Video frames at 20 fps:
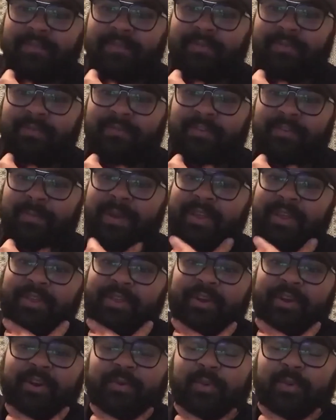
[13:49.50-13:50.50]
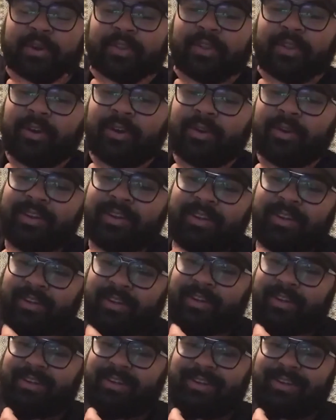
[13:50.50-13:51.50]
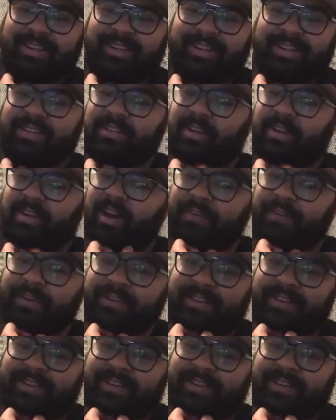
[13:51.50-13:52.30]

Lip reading: for my third one though, it's tough because